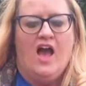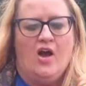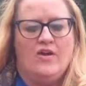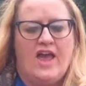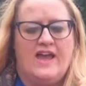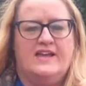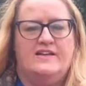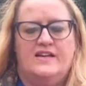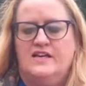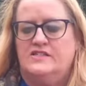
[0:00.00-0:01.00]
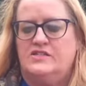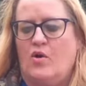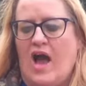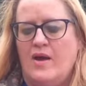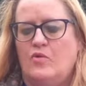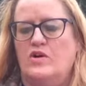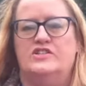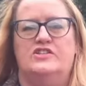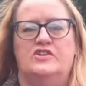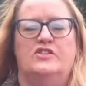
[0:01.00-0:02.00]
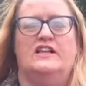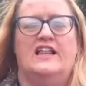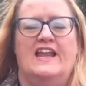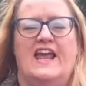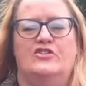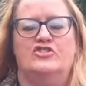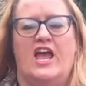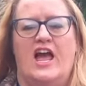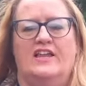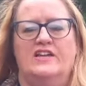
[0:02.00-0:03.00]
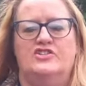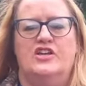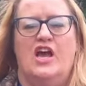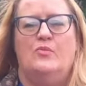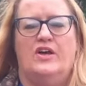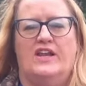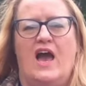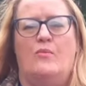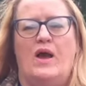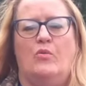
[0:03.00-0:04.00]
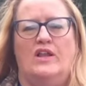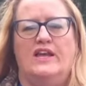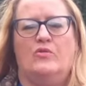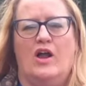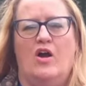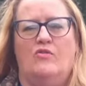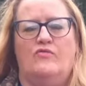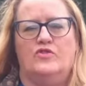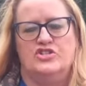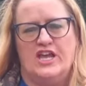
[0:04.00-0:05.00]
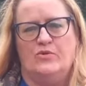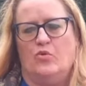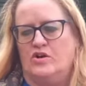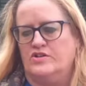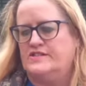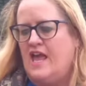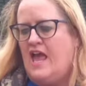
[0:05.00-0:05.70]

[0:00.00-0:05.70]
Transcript: Okay, so I'm going to do the Gladiator Challenge put out by Will It Grow for Shed Wars.